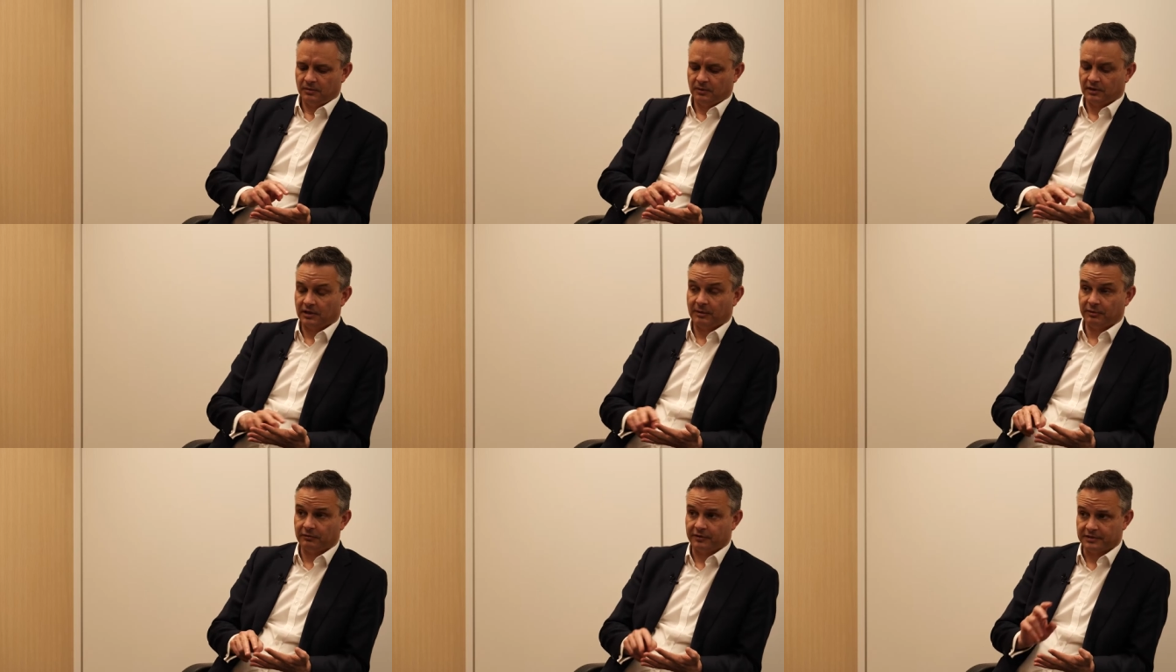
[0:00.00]
Well, a
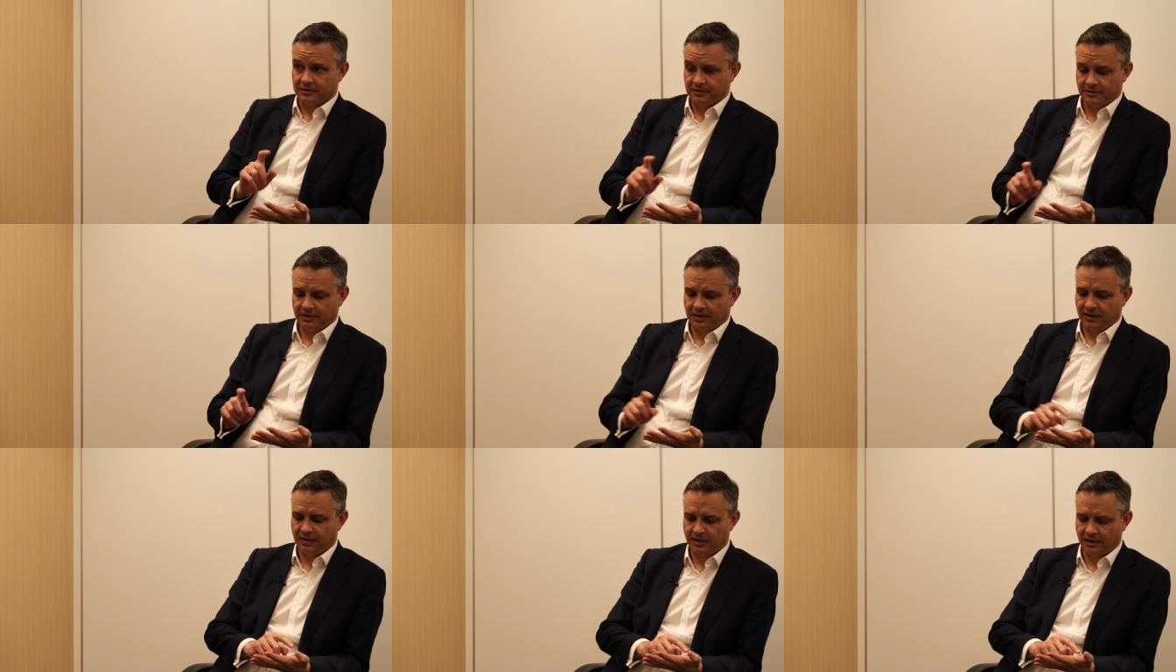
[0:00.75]
couple of reasons.
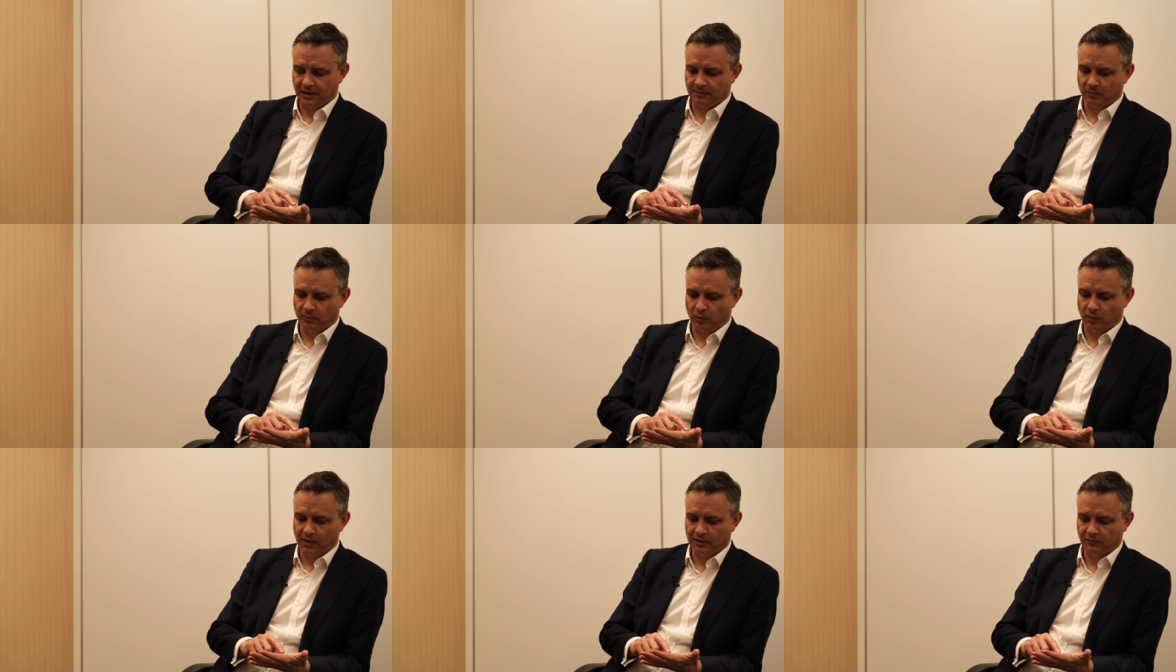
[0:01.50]
Um,
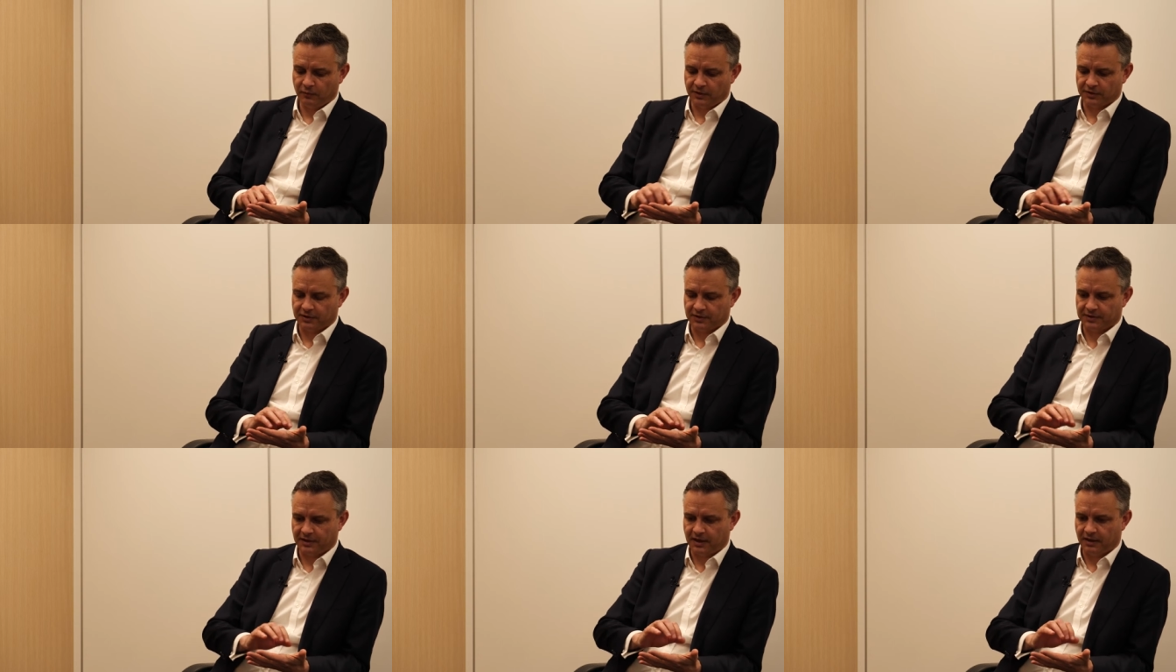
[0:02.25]
one of which
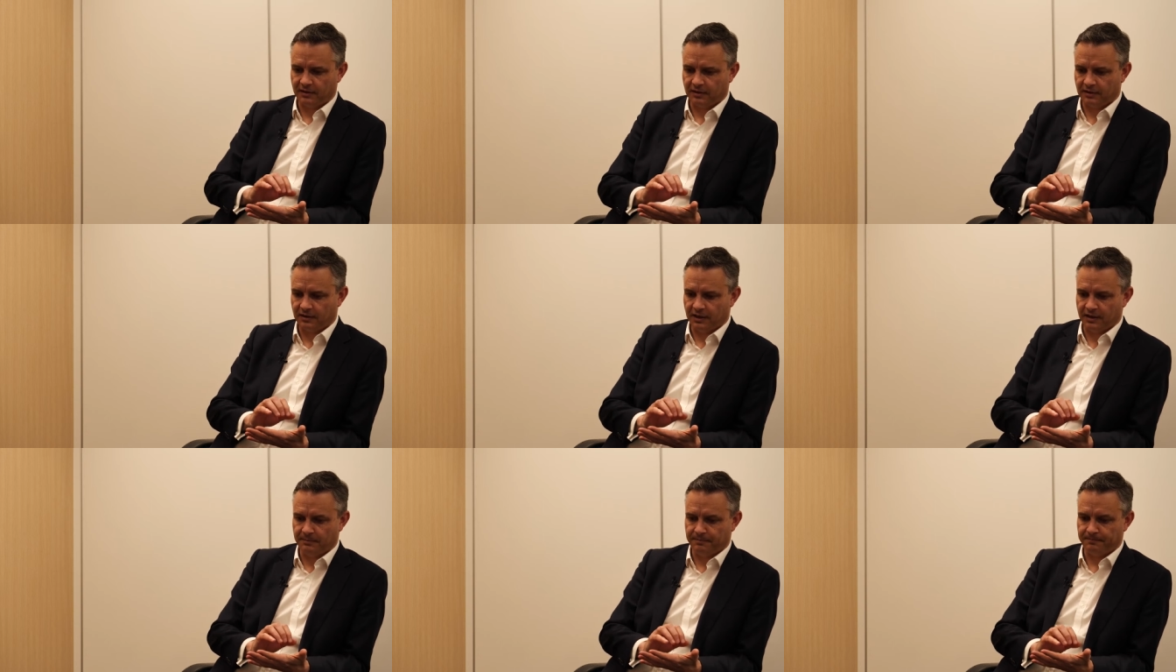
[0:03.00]
is that
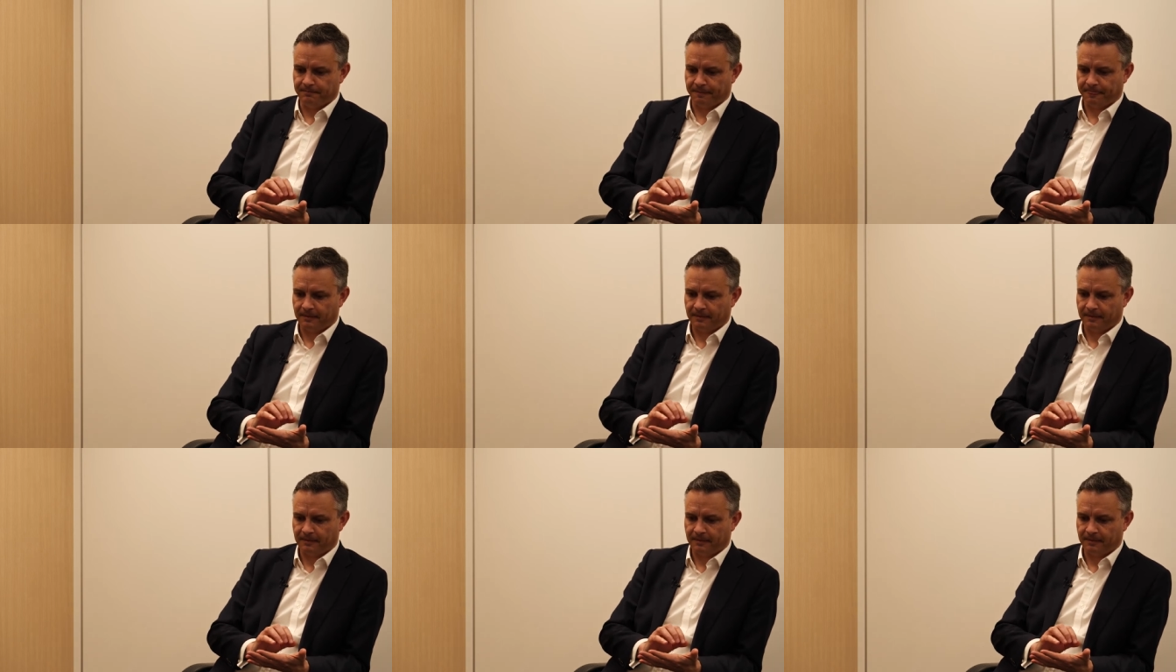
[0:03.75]
um,